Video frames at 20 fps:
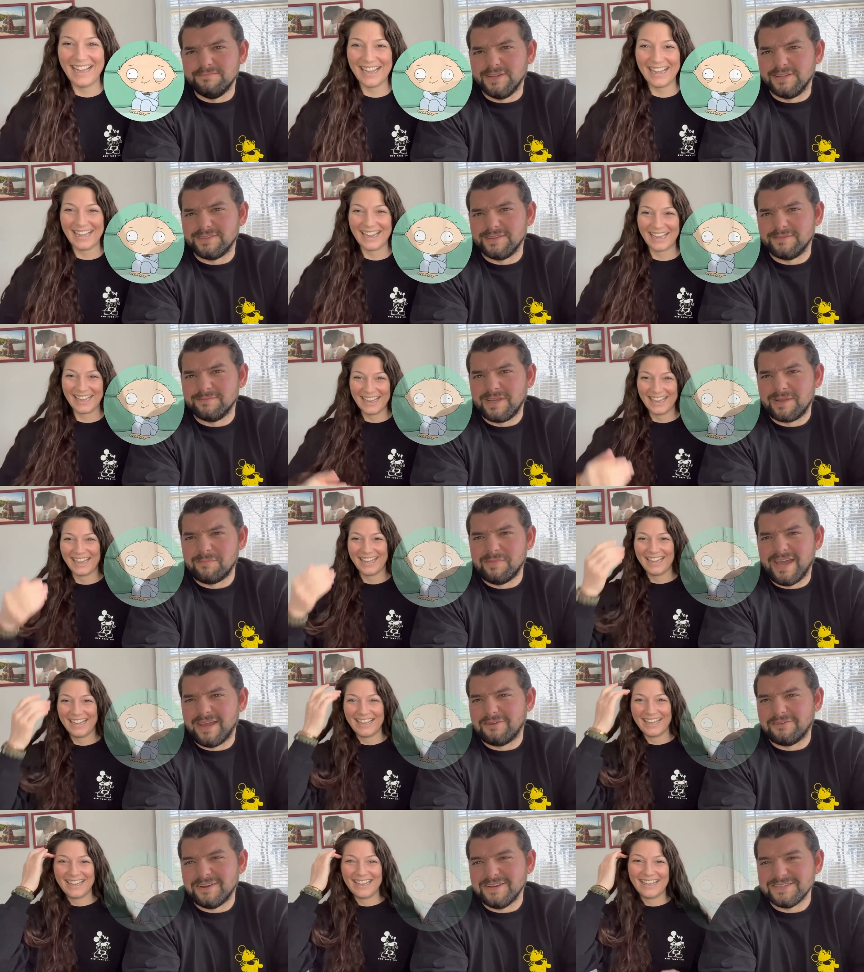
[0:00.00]
Speaker 1: Nothing like
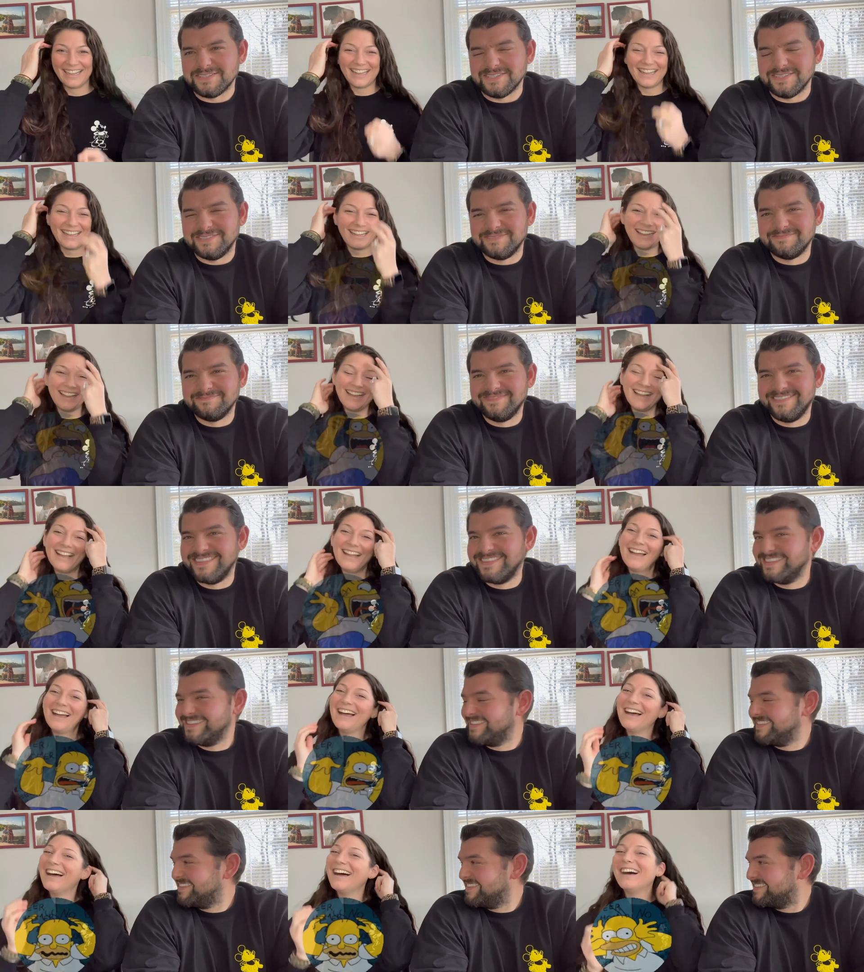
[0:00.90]
bad crazy.
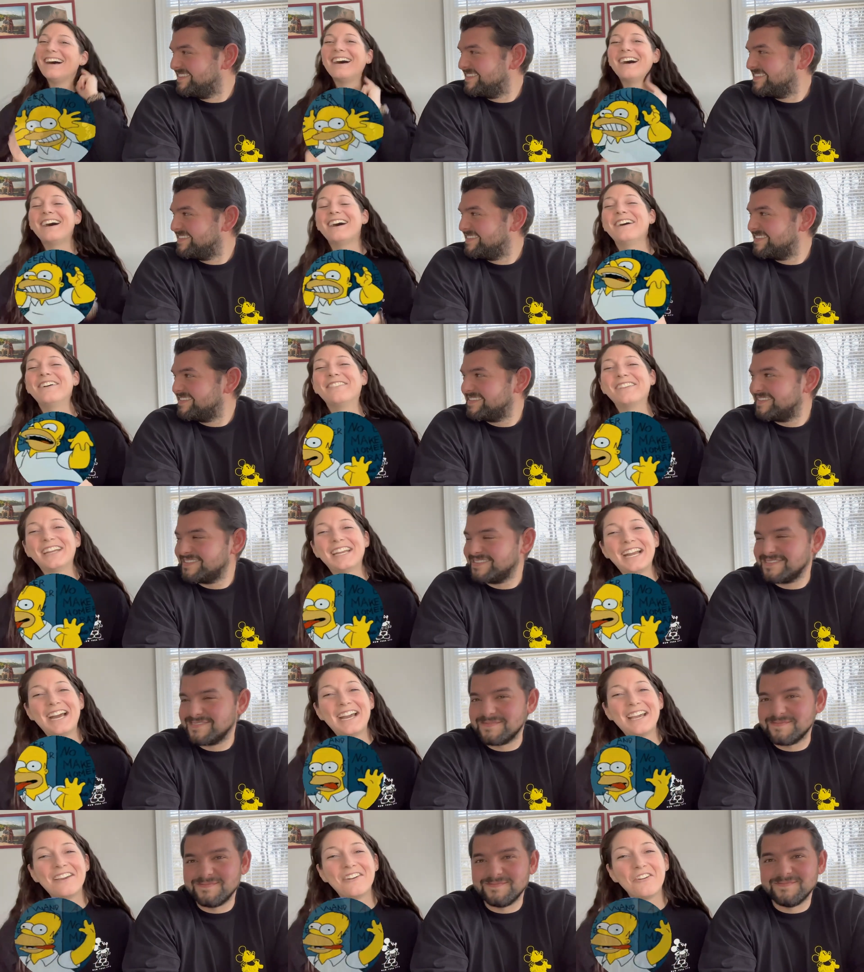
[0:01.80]
Speaker 2: All right,
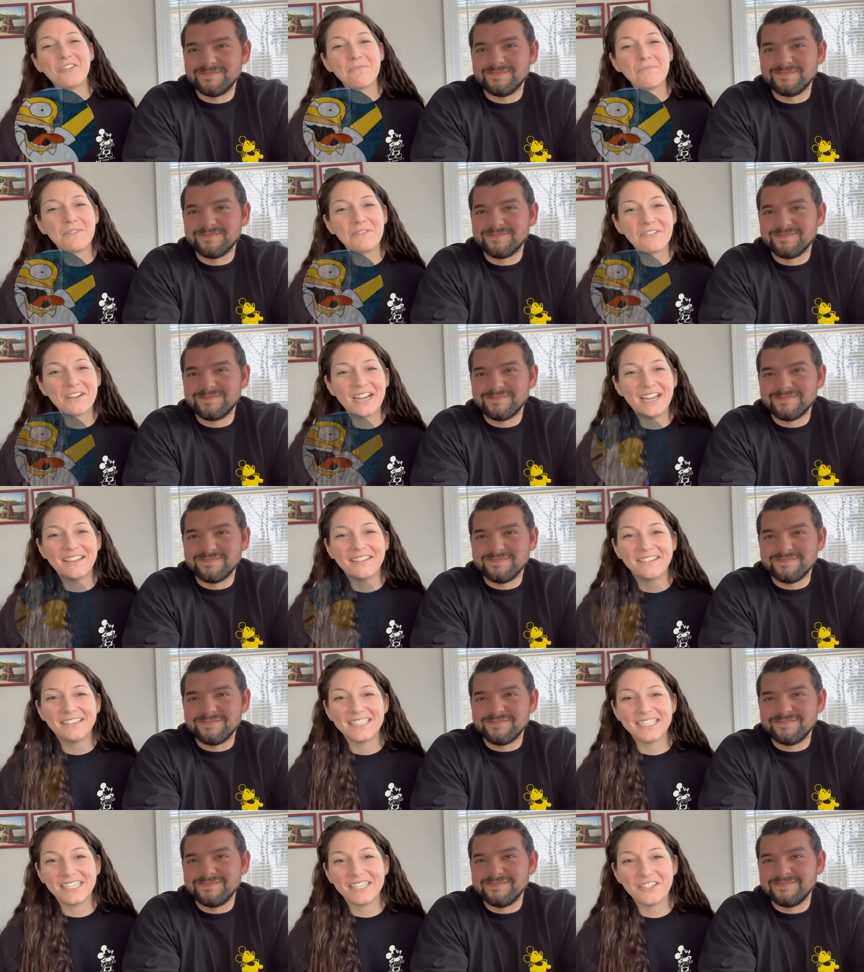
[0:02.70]
I hope you guys
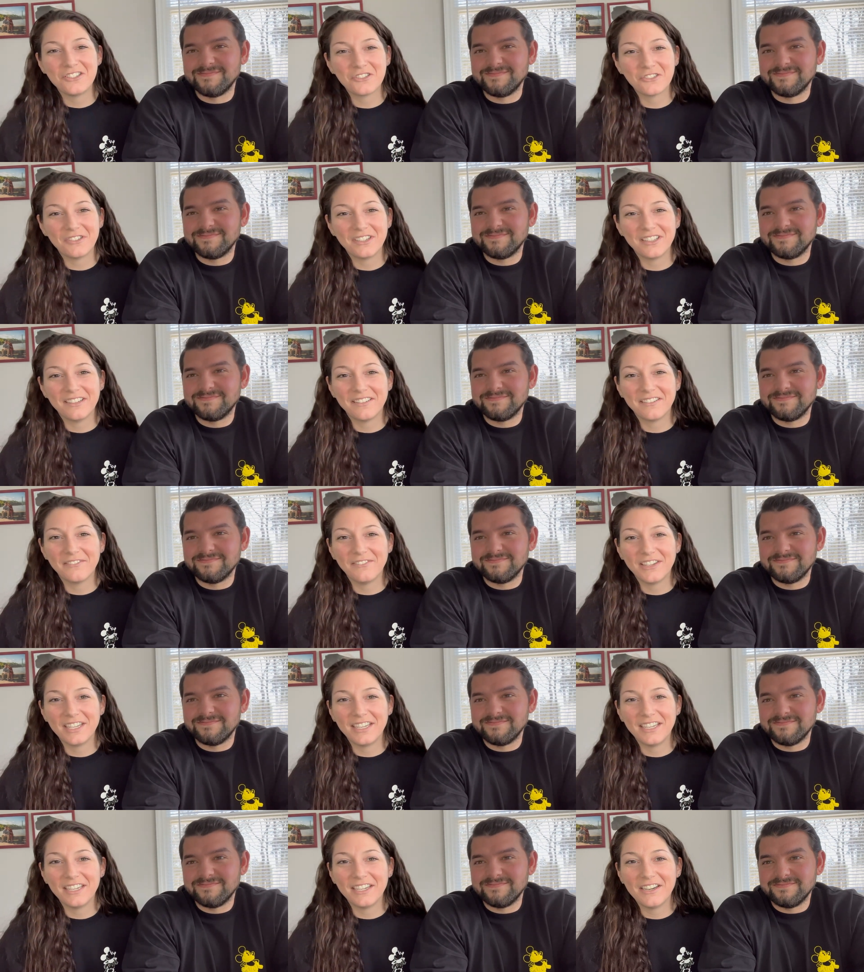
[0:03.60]
did enjoy this
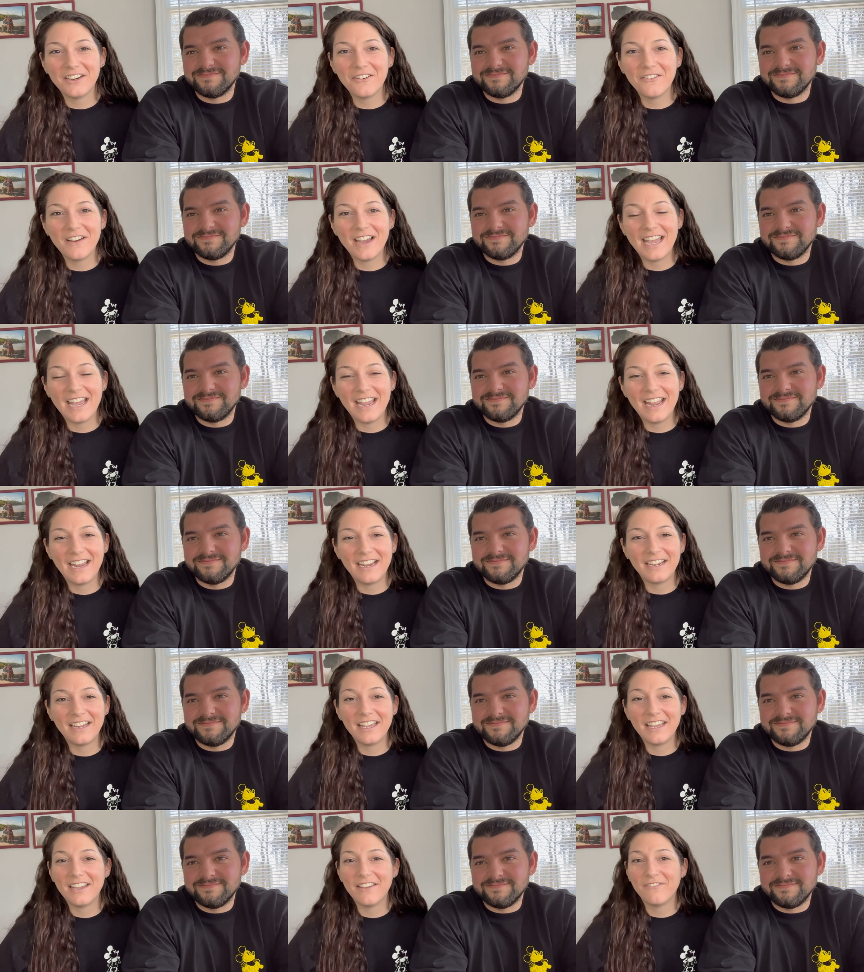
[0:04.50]
video.
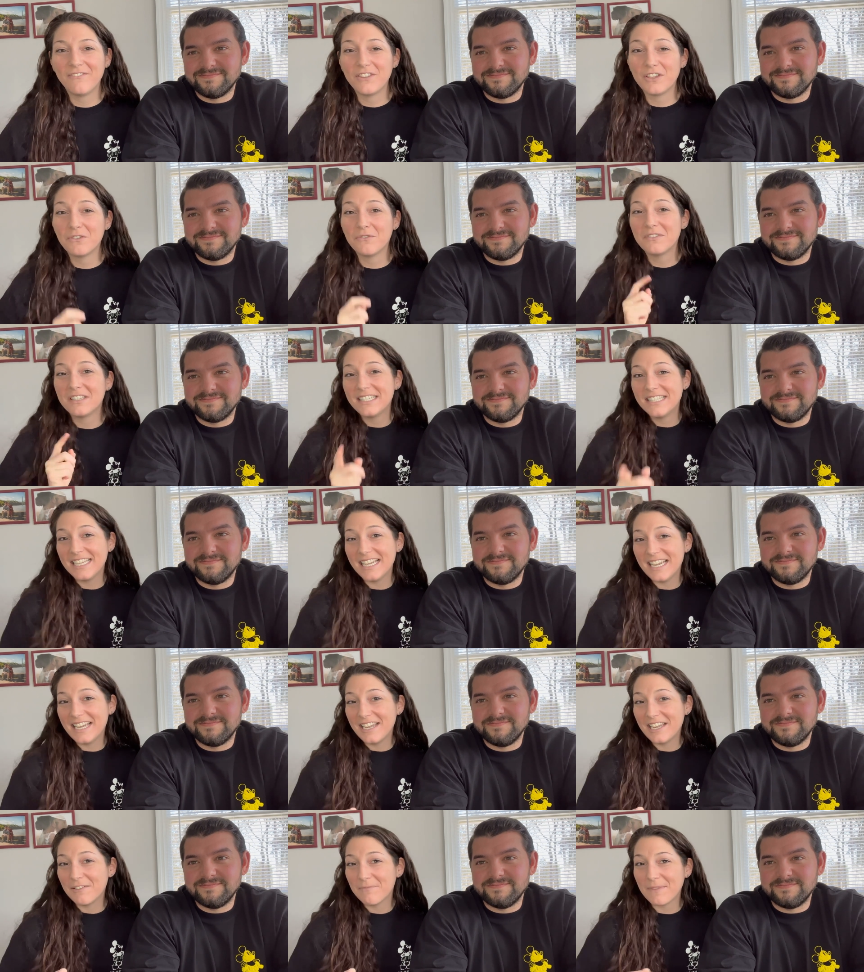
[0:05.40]
And if you
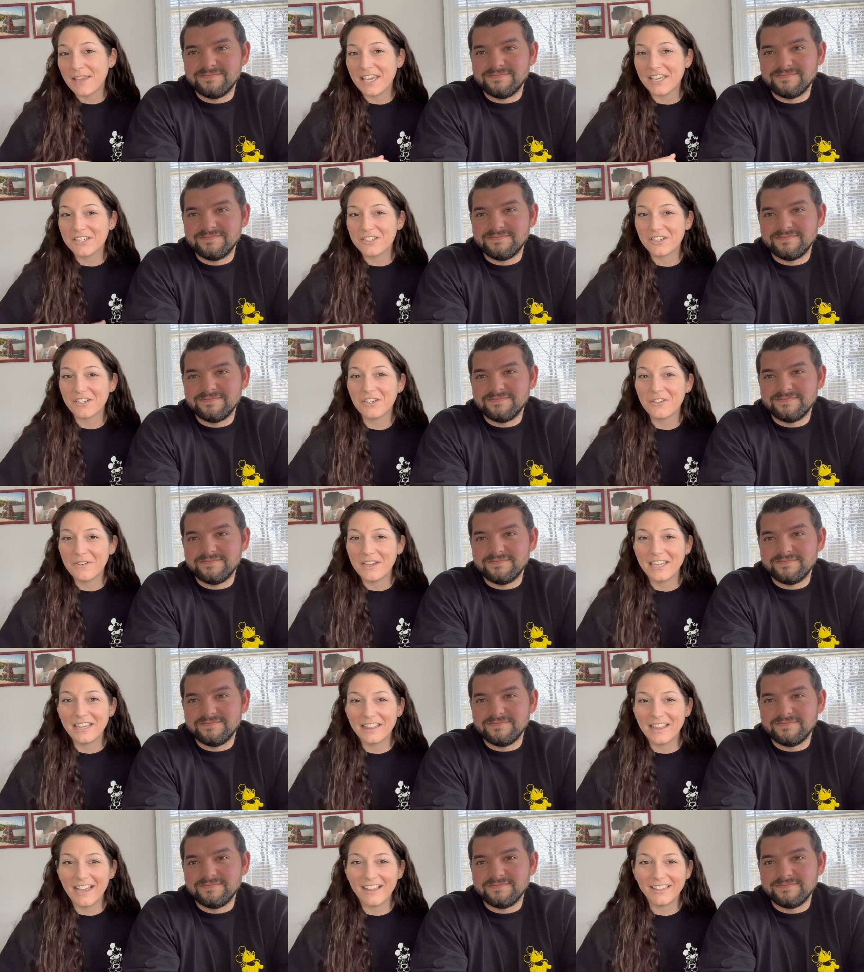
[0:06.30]
did, make sure you
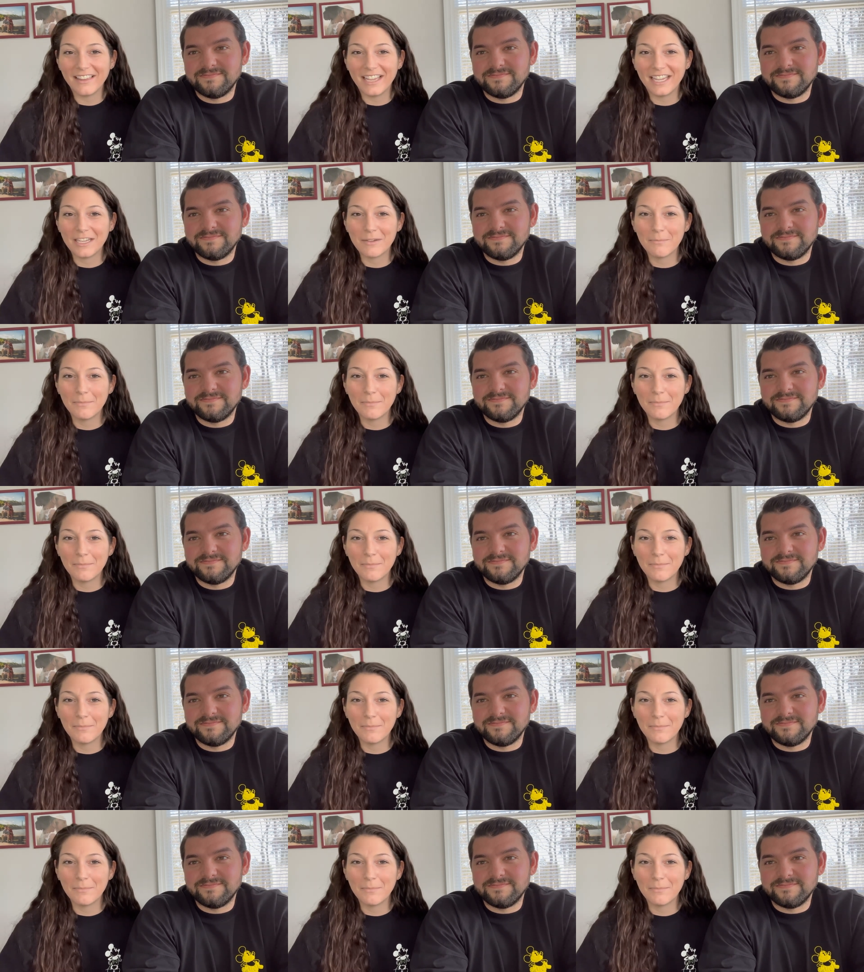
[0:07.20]
hit that like